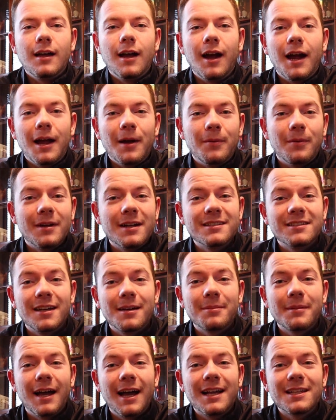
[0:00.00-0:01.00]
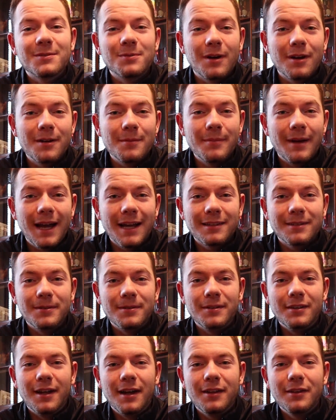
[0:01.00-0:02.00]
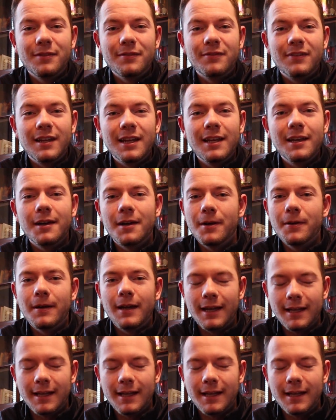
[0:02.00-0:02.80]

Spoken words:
Alright, what is up guys? Welcome back to another video,